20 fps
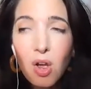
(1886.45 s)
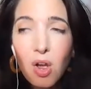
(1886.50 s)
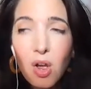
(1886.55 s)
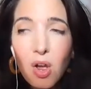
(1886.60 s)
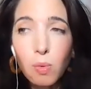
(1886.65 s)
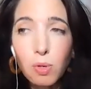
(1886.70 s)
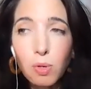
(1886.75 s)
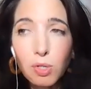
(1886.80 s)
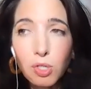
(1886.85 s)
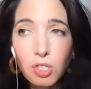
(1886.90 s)

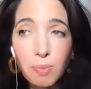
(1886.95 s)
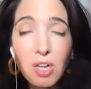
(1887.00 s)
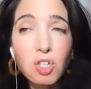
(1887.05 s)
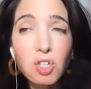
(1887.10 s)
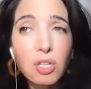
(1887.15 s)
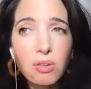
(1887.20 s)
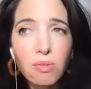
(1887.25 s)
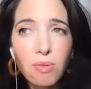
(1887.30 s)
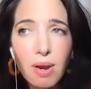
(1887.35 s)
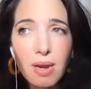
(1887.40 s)
which
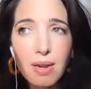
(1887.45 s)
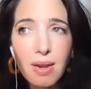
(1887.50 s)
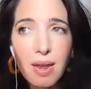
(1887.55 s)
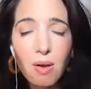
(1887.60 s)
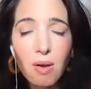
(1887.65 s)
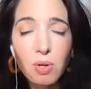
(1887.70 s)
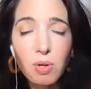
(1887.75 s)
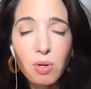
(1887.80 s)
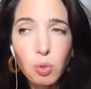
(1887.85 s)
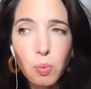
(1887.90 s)
especially right
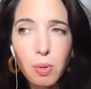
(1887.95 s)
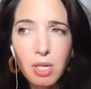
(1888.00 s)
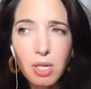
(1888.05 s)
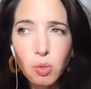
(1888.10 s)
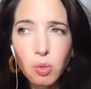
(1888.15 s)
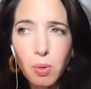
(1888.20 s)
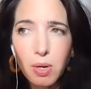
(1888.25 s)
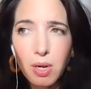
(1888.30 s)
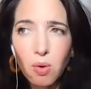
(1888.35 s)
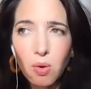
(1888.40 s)
now in
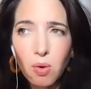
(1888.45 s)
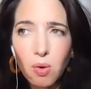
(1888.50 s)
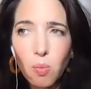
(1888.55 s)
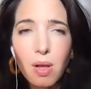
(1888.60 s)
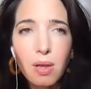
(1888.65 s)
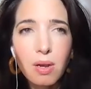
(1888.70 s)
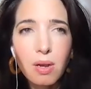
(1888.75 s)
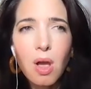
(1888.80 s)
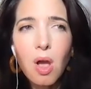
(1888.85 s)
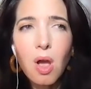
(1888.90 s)

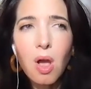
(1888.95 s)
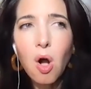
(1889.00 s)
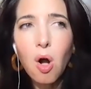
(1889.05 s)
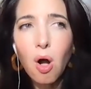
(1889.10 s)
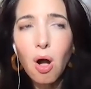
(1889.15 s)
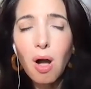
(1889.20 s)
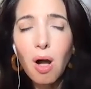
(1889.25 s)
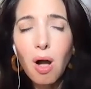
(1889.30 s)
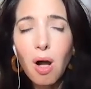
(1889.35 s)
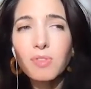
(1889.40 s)
2021
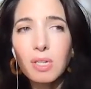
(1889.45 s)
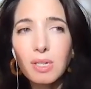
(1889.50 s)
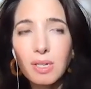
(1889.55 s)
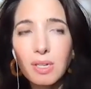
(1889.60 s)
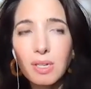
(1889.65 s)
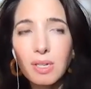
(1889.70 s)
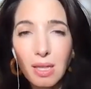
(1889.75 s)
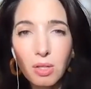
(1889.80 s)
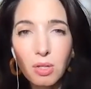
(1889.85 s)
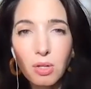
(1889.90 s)
often
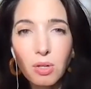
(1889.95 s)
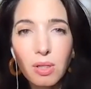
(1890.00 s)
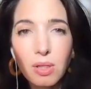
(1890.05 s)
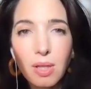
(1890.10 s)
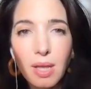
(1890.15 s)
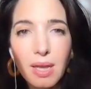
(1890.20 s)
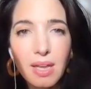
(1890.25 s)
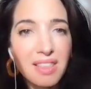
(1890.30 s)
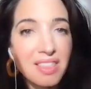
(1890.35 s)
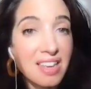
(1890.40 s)
can look
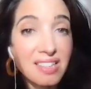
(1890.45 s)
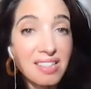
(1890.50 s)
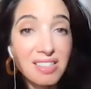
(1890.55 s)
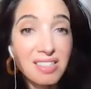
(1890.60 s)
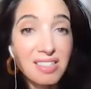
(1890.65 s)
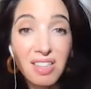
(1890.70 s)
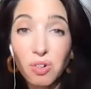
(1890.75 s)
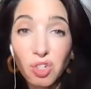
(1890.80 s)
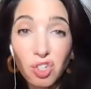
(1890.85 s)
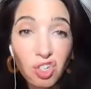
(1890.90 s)
like things
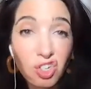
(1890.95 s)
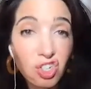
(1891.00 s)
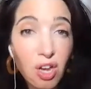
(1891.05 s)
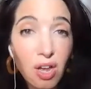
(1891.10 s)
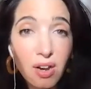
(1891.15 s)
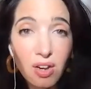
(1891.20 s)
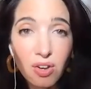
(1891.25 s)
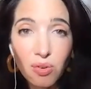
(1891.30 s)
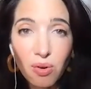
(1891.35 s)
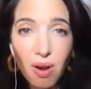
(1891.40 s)
that are just
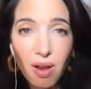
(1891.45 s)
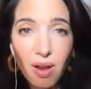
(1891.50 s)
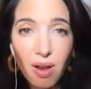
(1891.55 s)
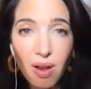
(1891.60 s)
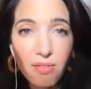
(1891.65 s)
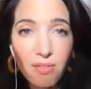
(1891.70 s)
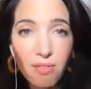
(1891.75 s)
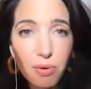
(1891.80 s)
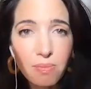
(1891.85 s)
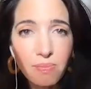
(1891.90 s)
shot on your
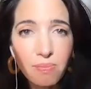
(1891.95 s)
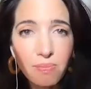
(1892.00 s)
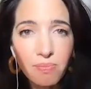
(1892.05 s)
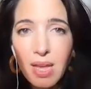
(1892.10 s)
iPhone.